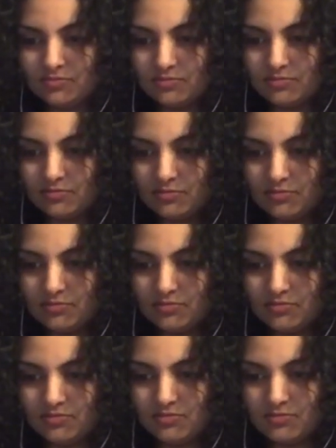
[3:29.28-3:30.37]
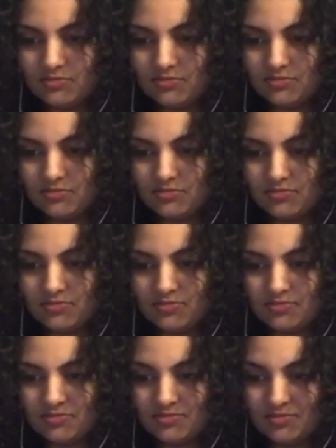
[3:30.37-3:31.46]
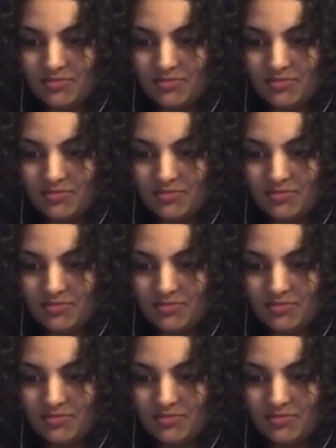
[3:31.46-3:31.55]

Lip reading: No words are spoken by the person on screen.